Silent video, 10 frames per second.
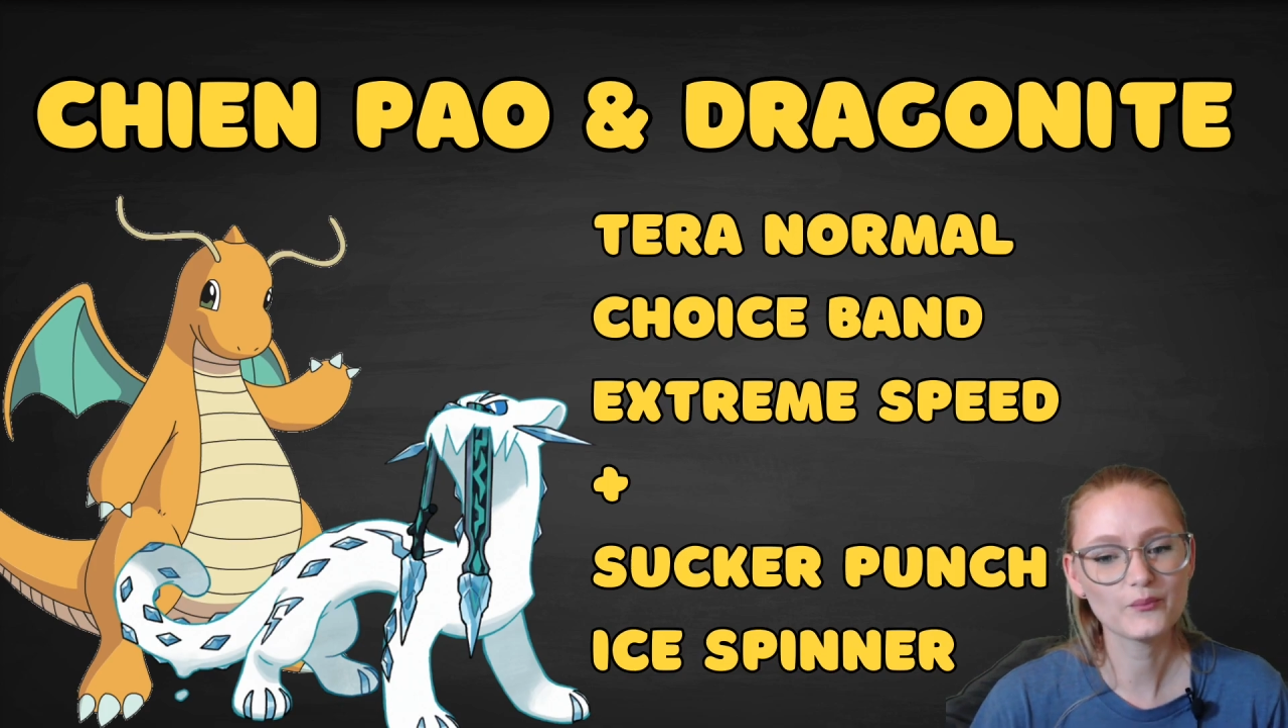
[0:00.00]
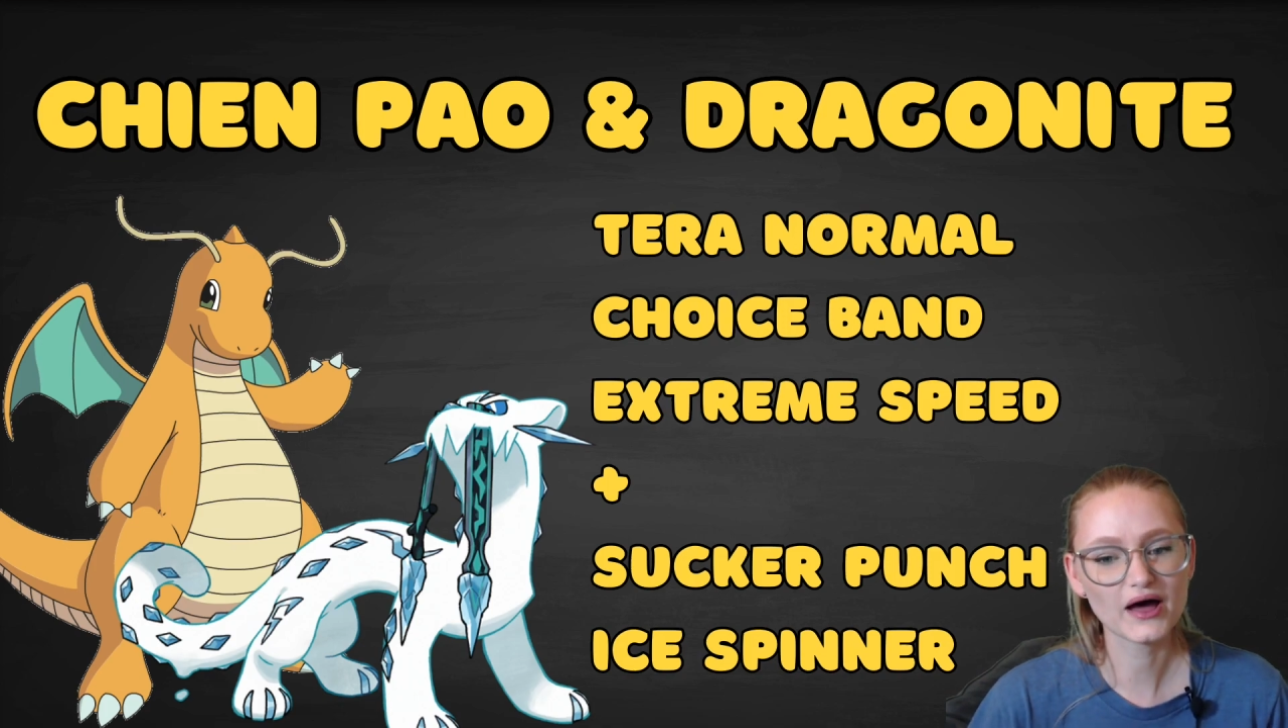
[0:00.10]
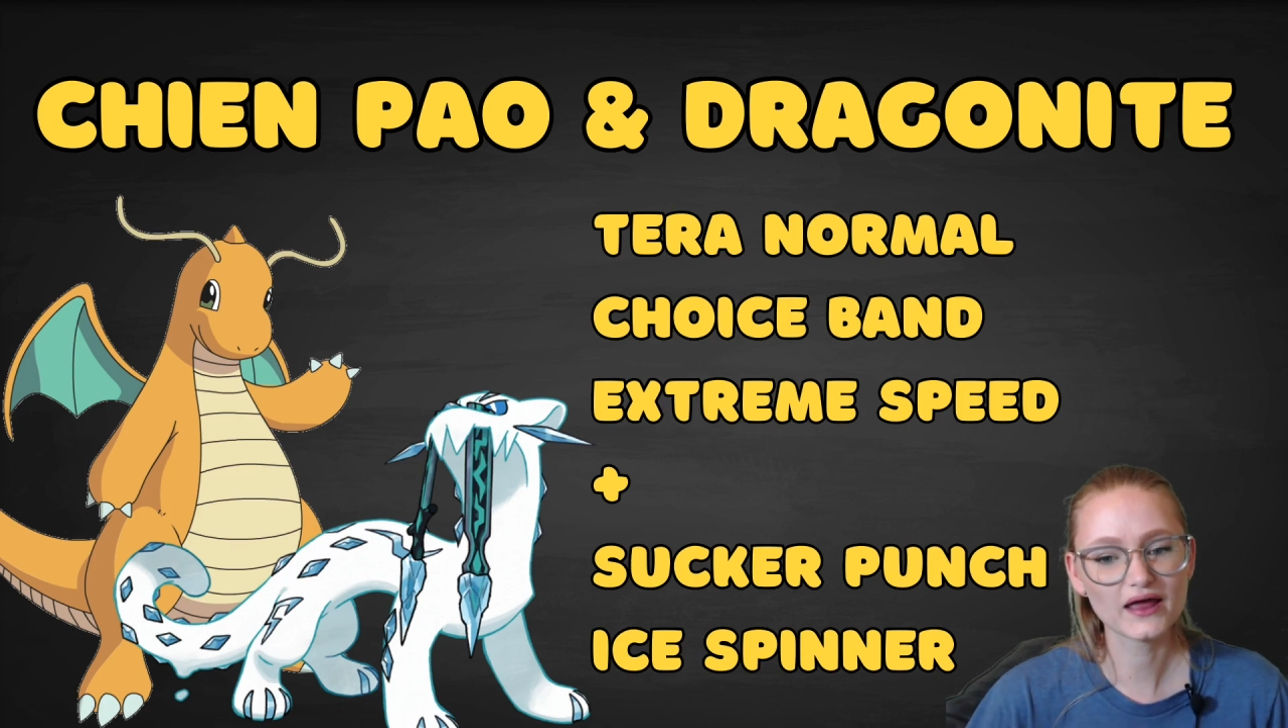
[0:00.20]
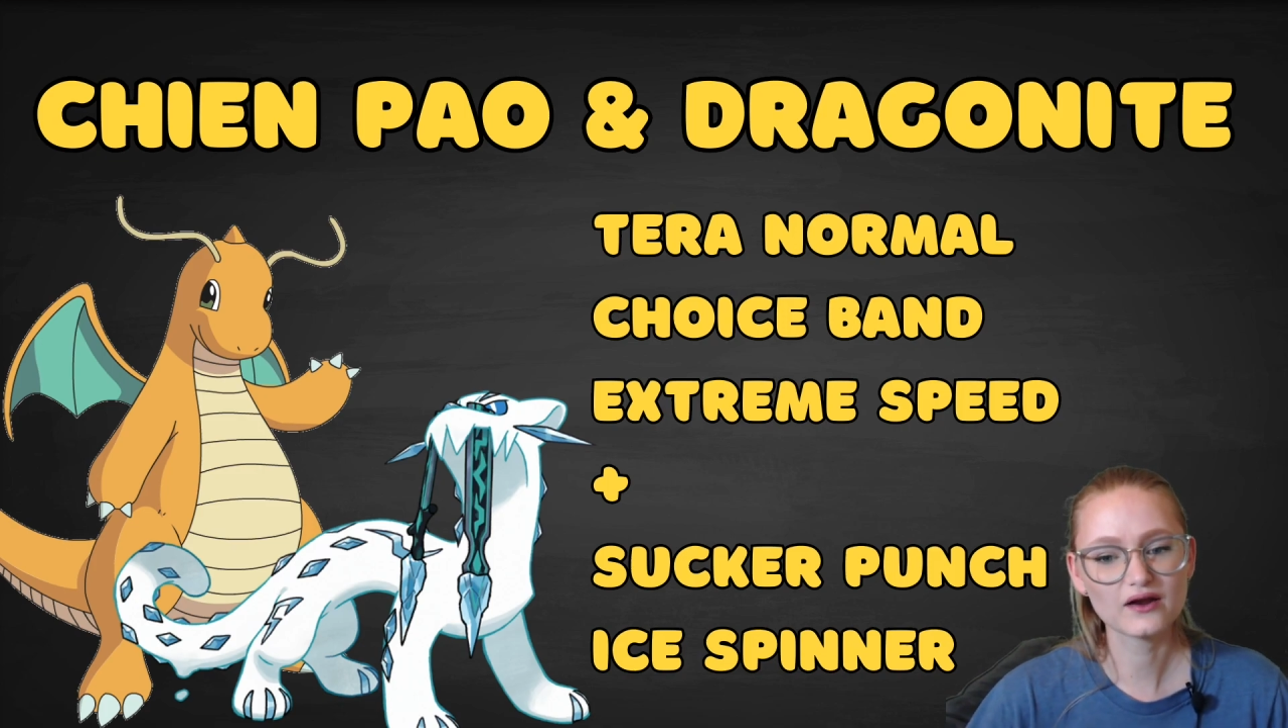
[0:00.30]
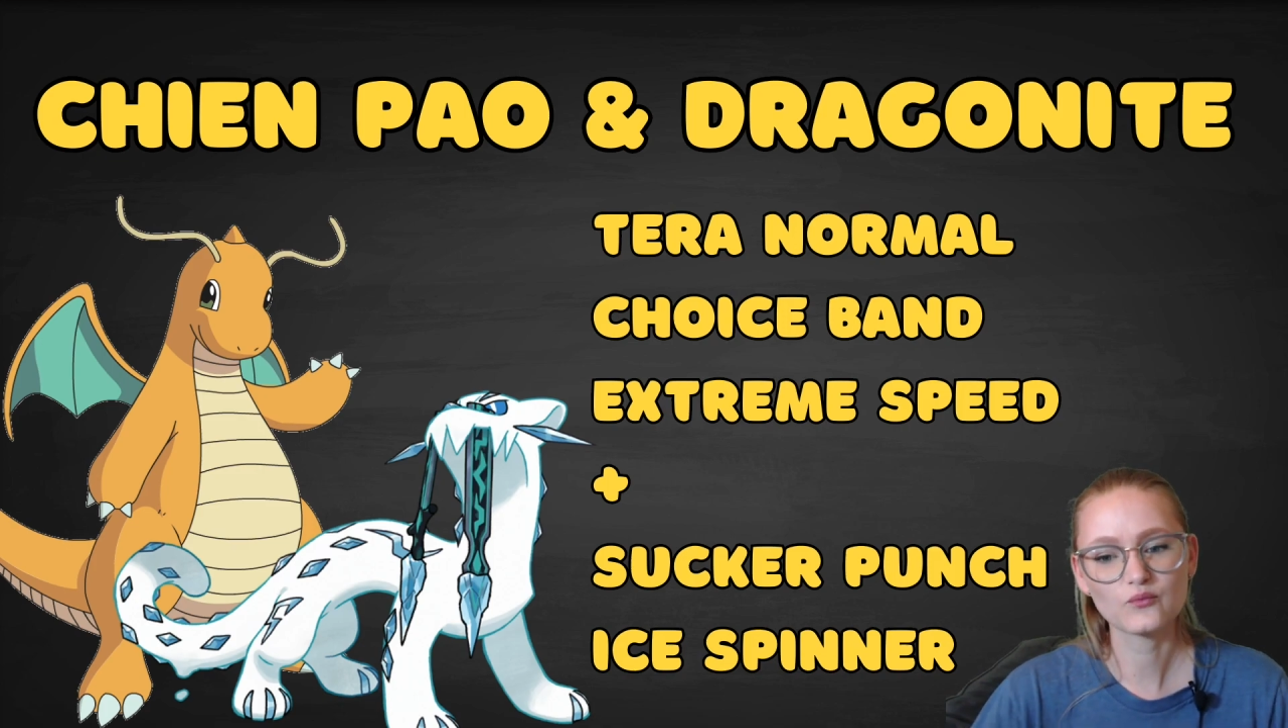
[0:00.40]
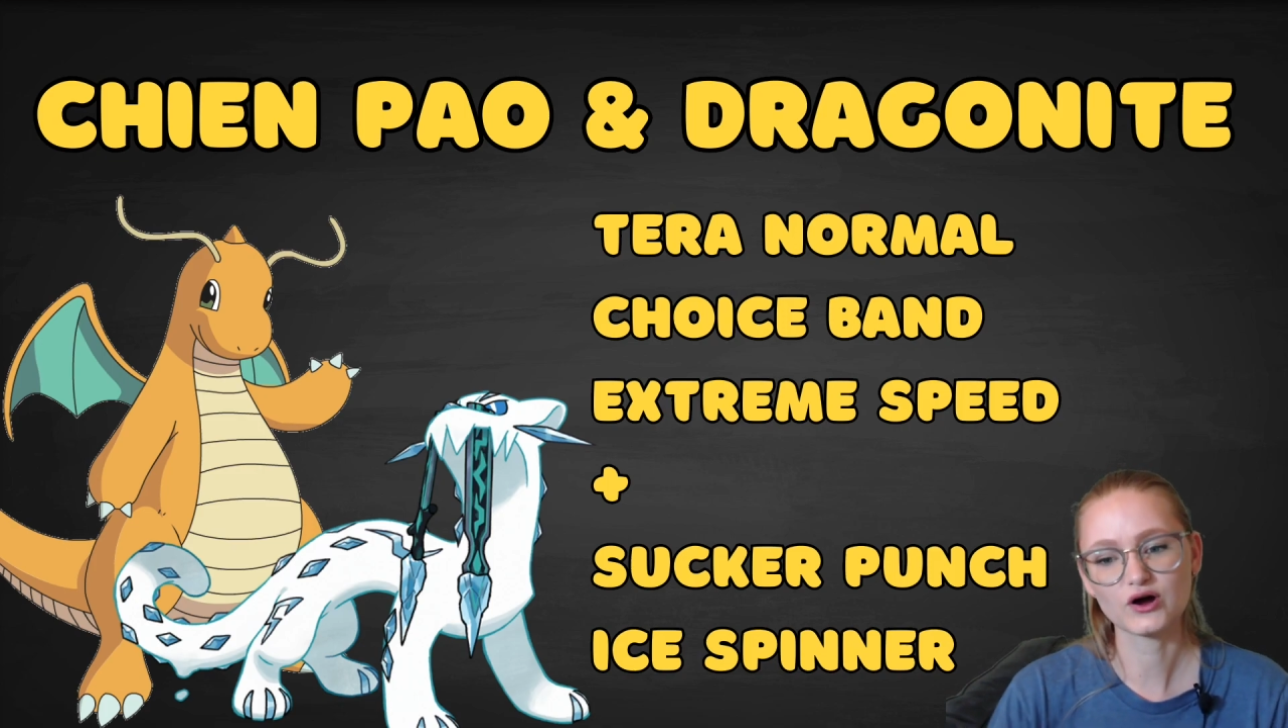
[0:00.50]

But